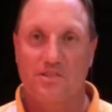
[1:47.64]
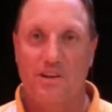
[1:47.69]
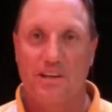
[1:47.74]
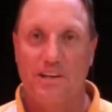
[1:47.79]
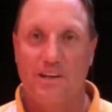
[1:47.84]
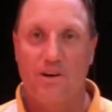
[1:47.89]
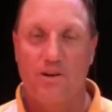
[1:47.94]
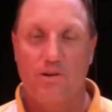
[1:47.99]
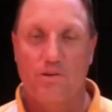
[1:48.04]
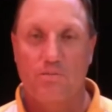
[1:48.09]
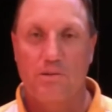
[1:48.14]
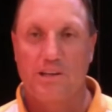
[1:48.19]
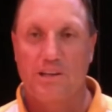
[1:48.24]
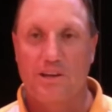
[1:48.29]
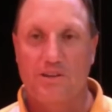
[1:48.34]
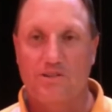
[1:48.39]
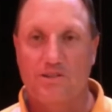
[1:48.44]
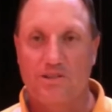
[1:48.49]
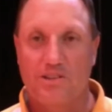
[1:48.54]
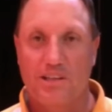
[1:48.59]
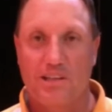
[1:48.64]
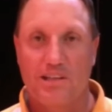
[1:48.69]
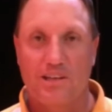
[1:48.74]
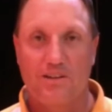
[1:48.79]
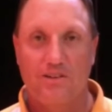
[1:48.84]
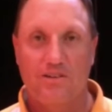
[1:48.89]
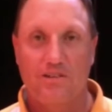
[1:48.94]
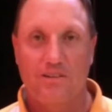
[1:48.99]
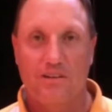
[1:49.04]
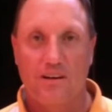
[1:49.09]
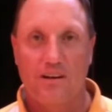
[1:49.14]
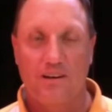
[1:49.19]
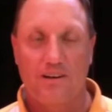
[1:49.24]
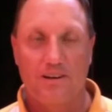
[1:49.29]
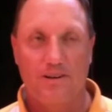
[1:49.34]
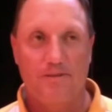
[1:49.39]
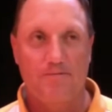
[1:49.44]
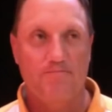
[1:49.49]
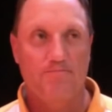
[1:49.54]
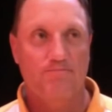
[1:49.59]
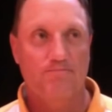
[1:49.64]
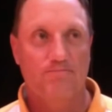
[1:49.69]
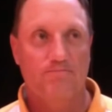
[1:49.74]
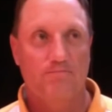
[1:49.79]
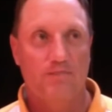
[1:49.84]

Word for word: a great honor to be Coach of the Year. Um,